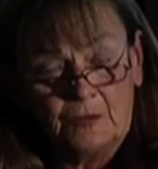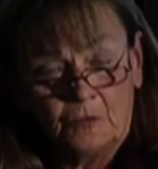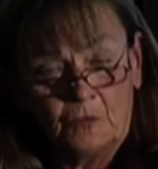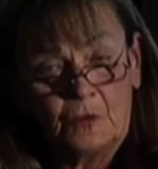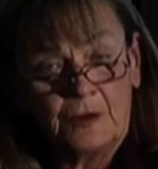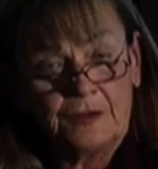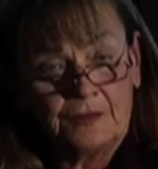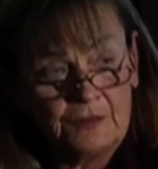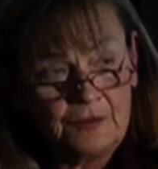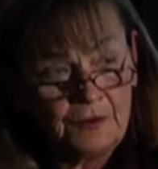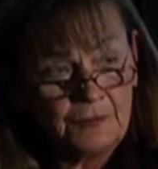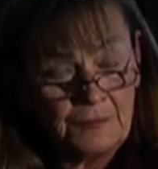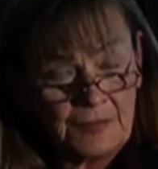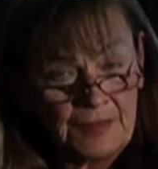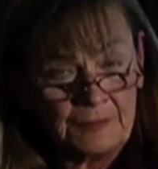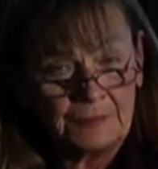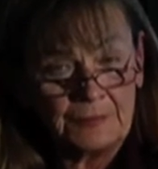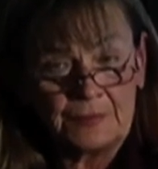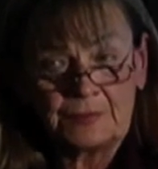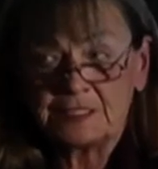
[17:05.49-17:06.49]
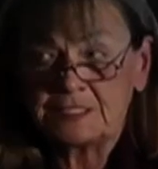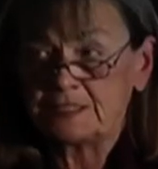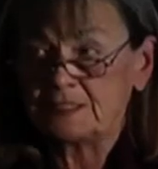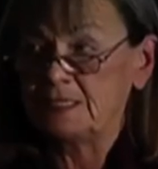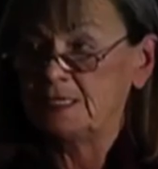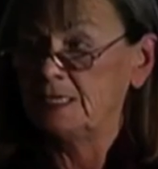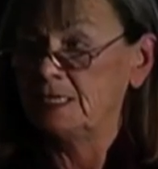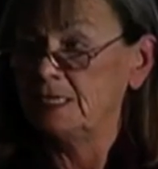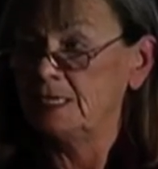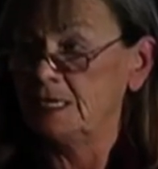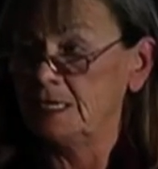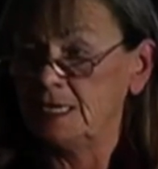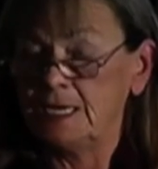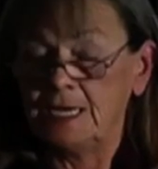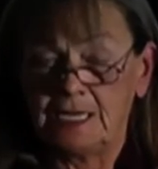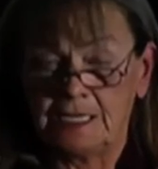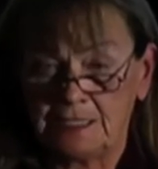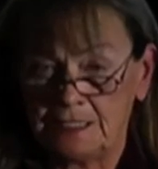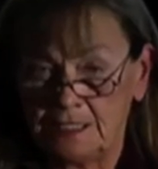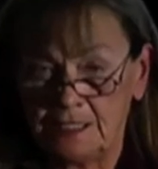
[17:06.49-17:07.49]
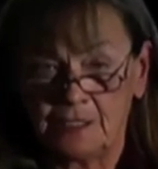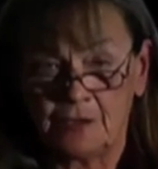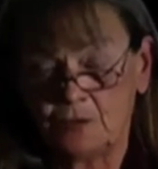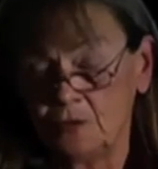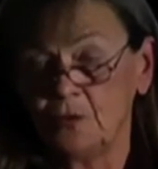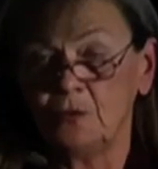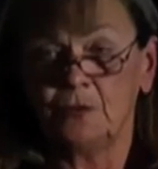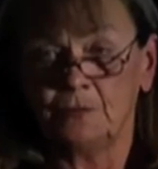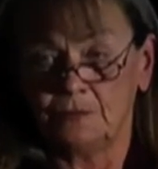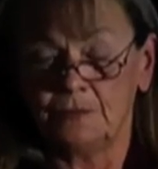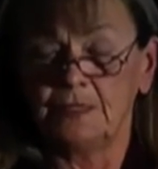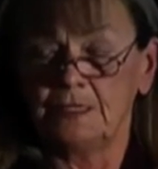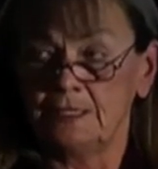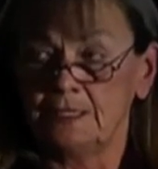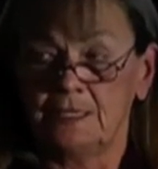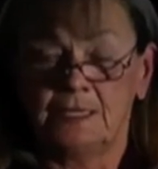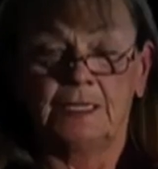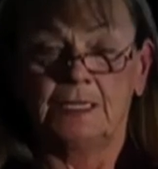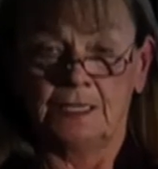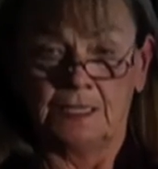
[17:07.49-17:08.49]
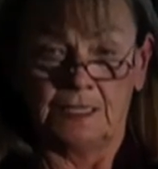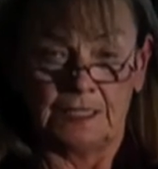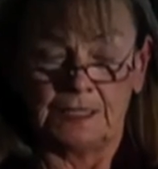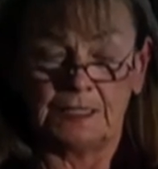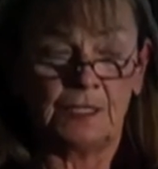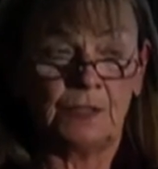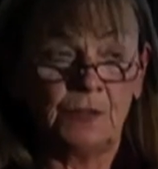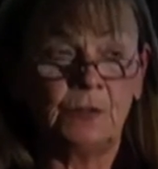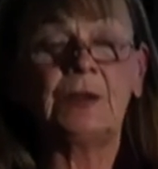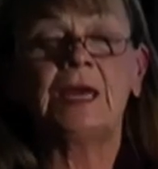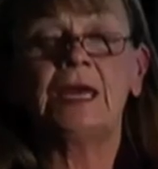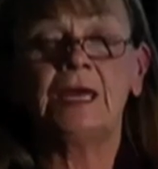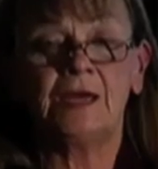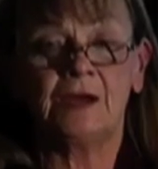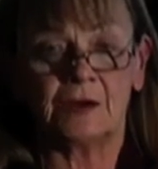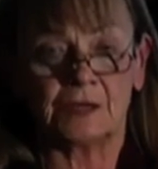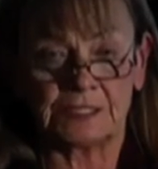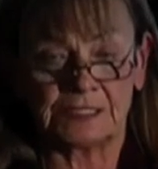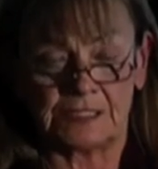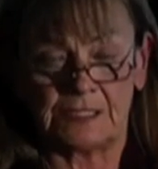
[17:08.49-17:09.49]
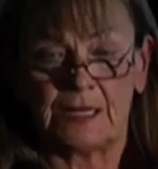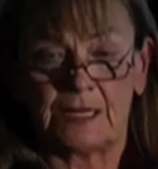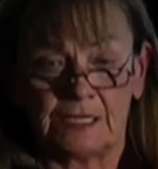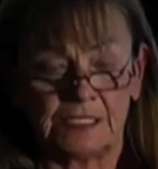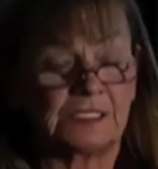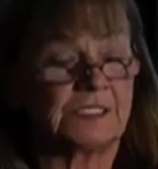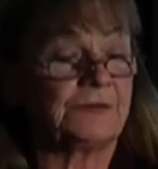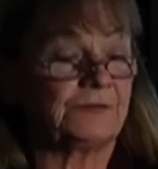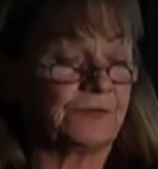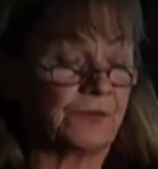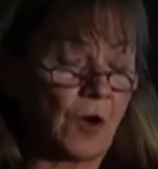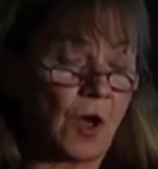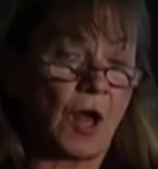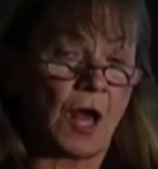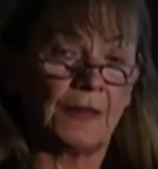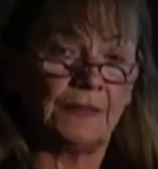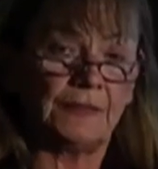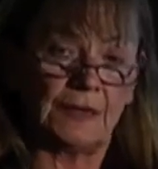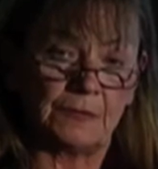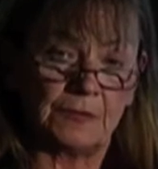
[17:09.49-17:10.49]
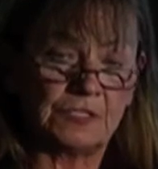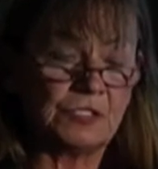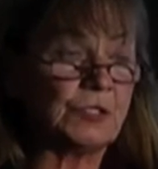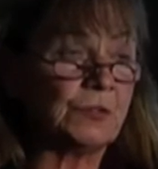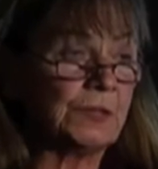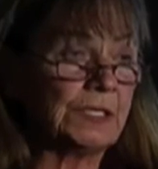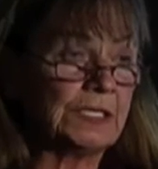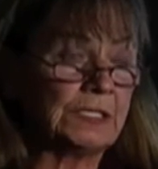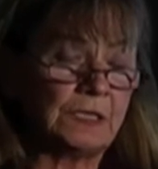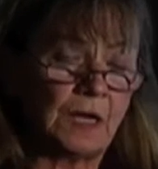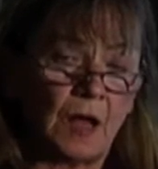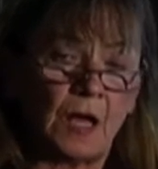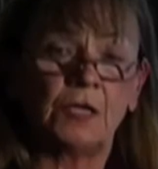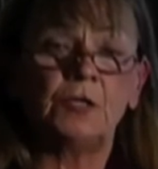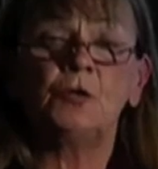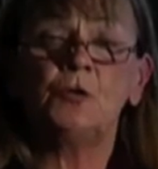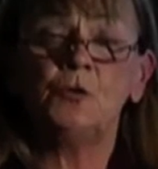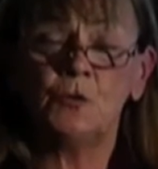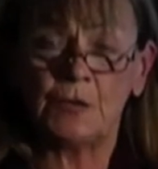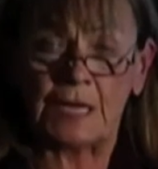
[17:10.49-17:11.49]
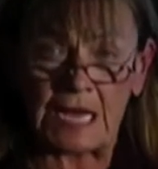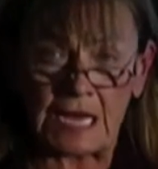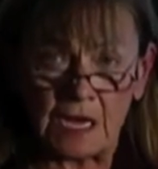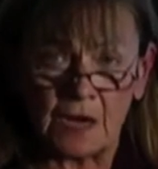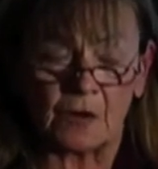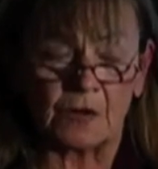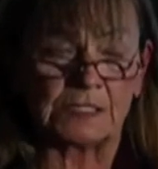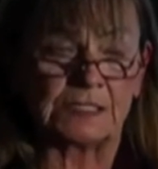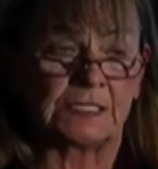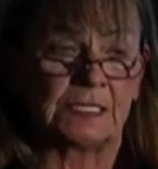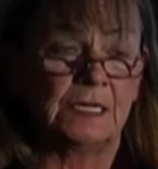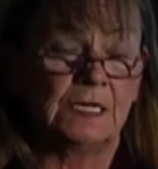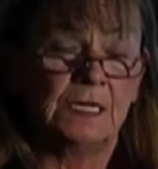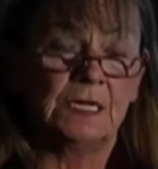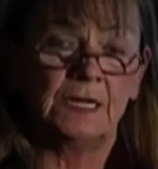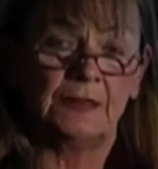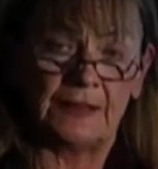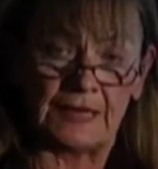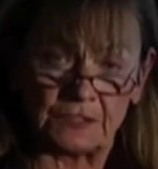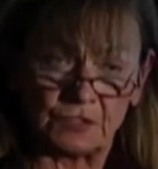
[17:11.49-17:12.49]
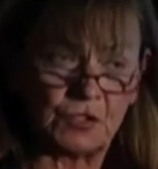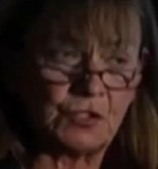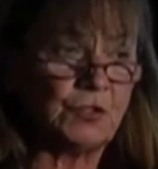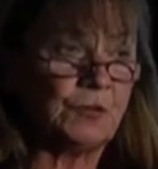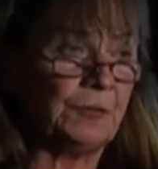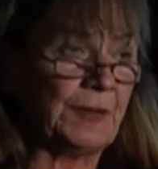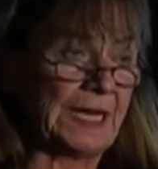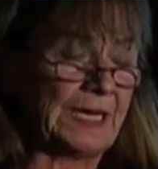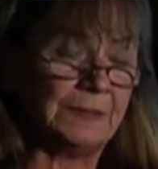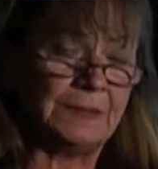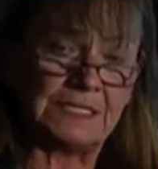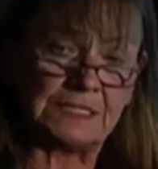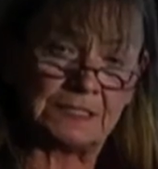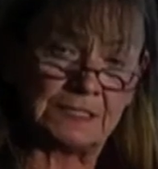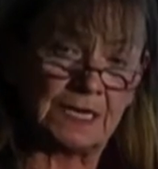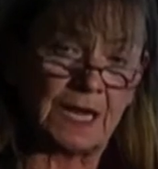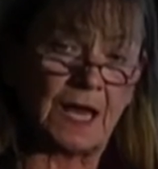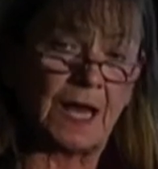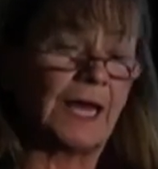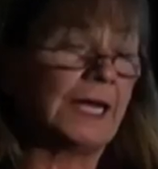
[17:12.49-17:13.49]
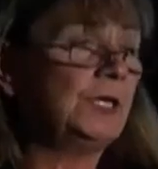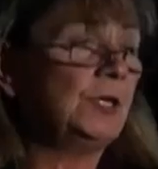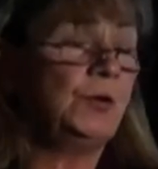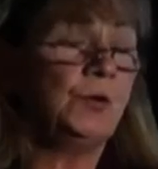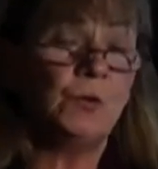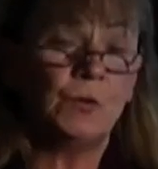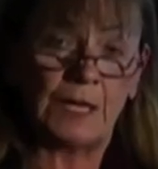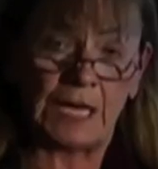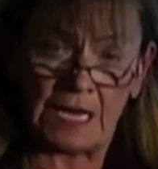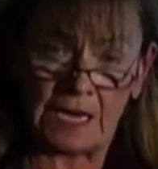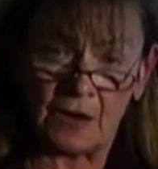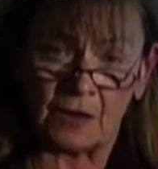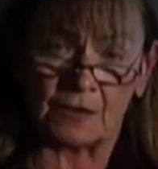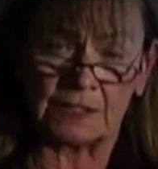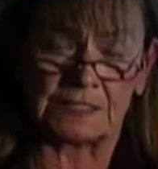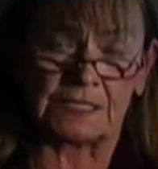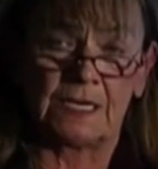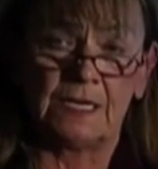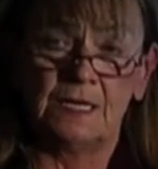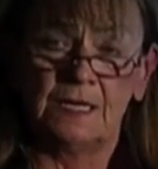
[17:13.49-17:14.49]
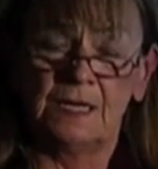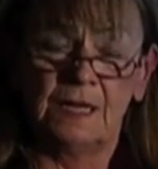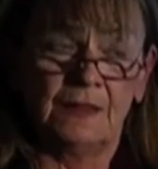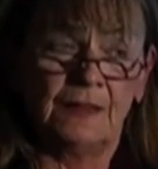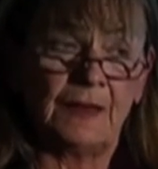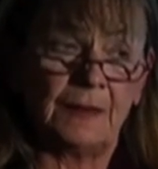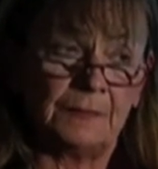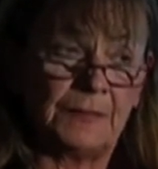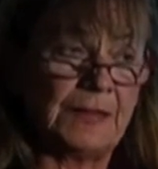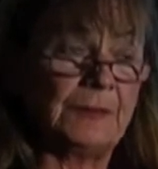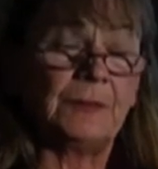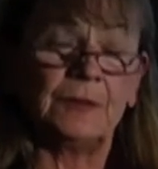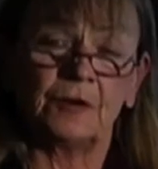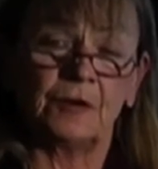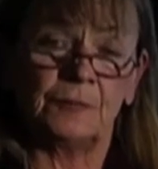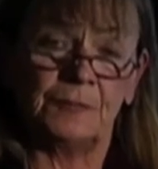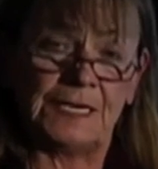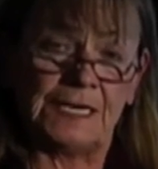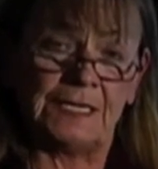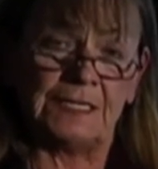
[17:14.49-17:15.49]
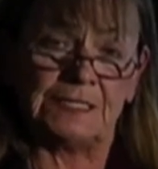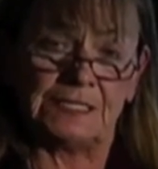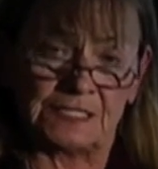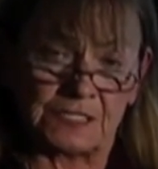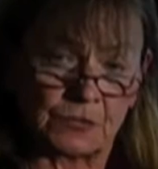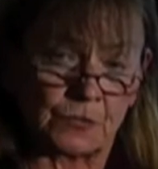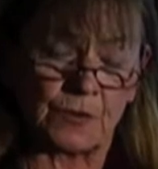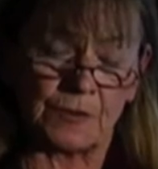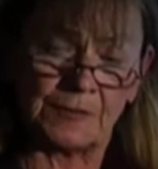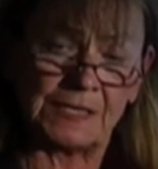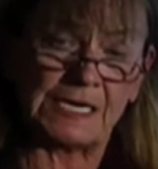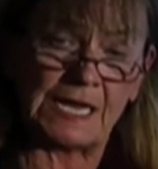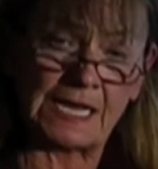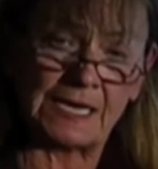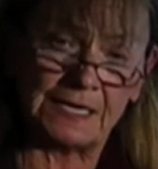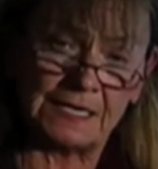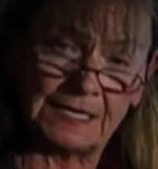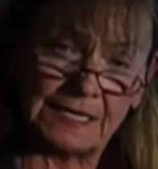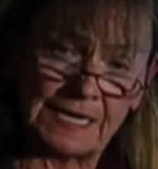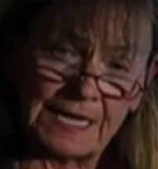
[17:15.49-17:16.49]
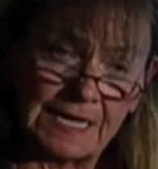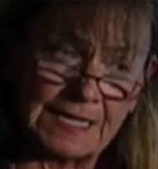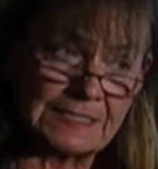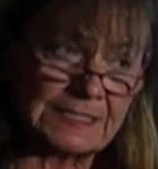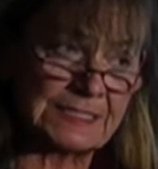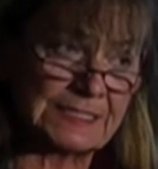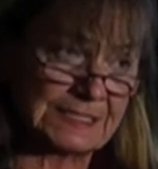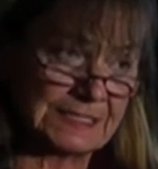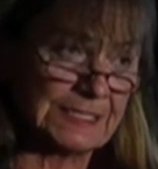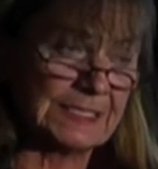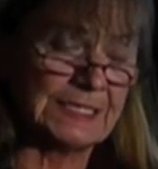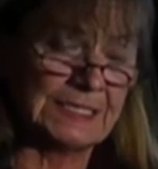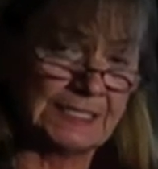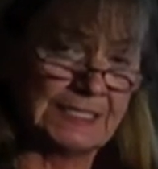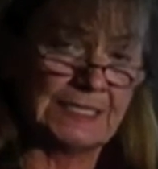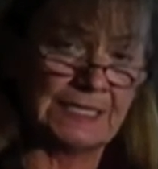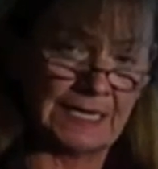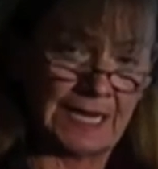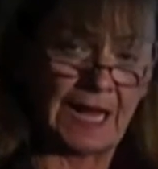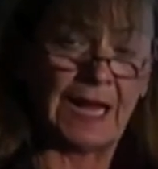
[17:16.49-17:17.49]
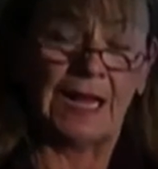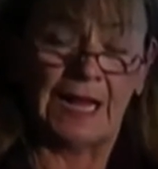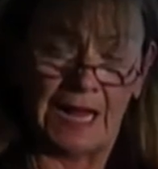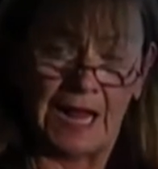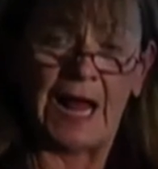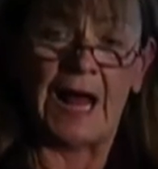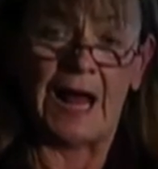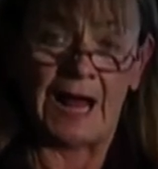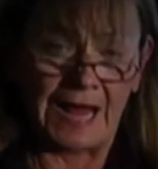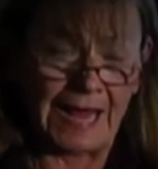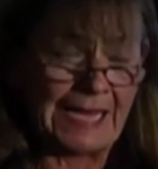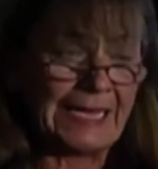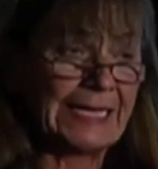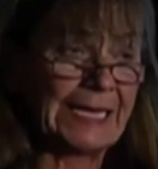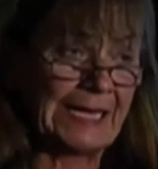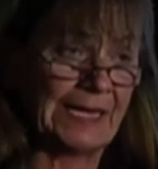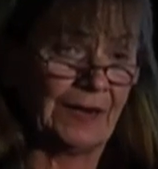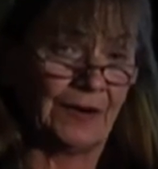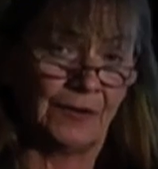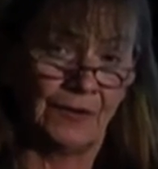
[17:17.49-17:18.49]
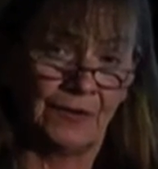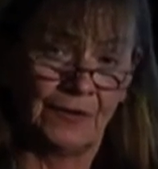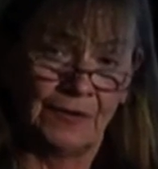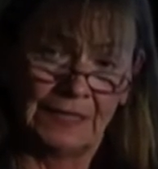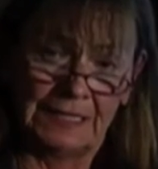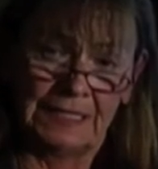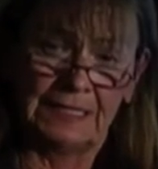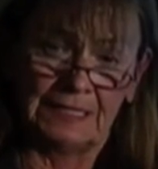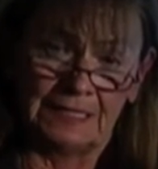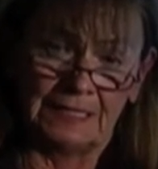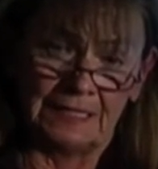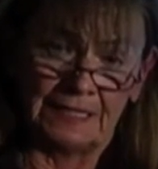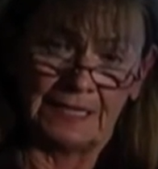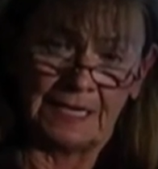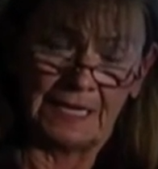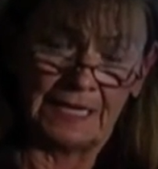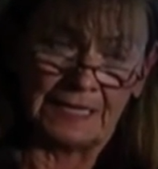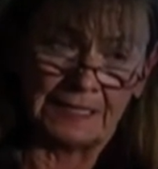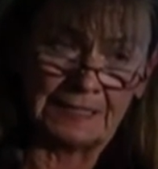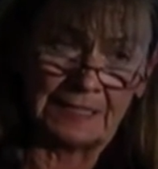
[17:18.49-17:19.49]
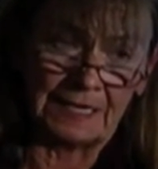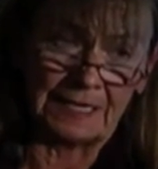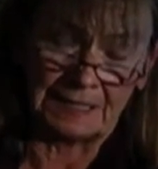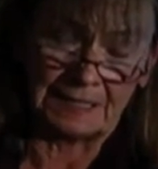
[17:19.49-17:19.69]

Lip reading: one of their members. And who cares that it's fraud they were doing it on? Who cares that 2 babies died? Who cares that people are being discriminated against? I care. And